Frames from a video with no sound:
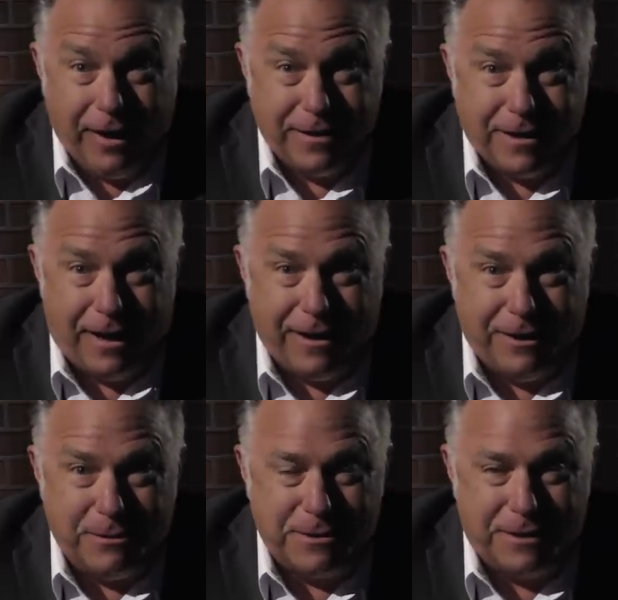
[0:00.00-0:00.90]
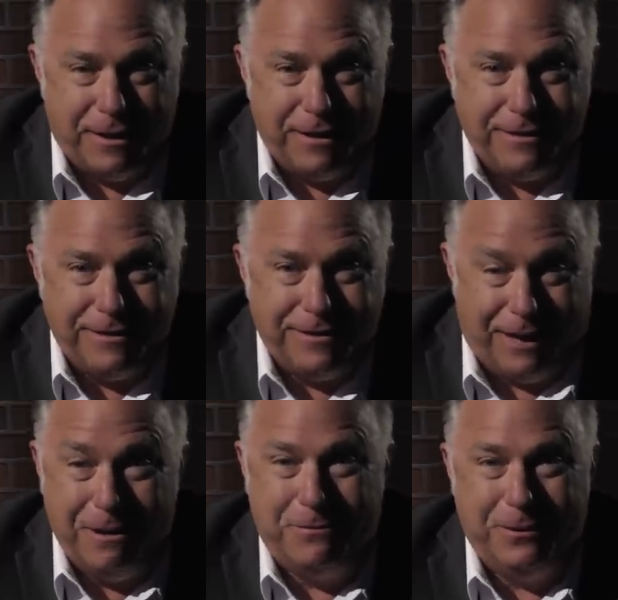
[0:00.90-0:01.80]
It's hot outside.
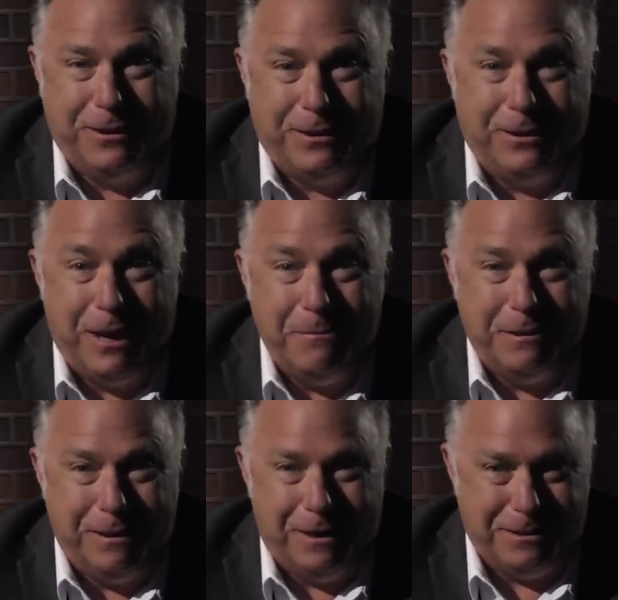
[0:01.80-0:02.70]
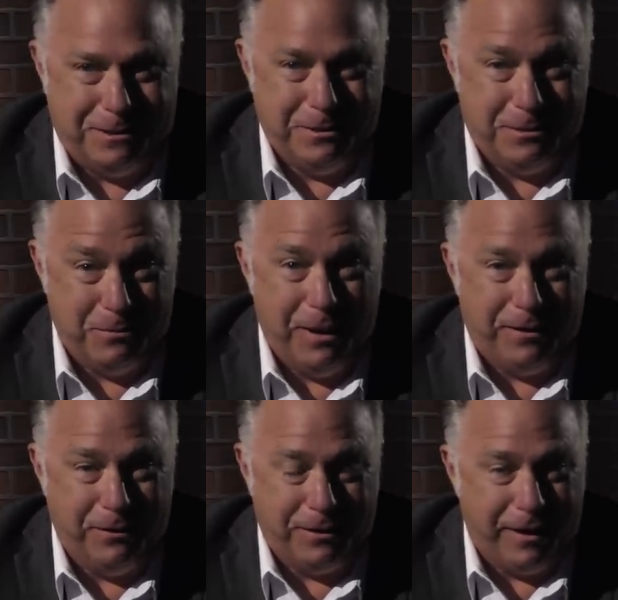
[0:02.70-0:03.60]
Time for the climate Nazis to make
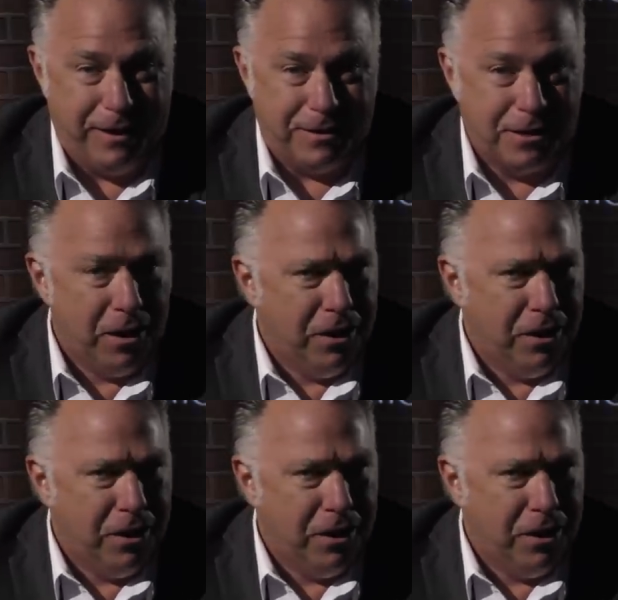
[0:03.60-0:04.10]
their case.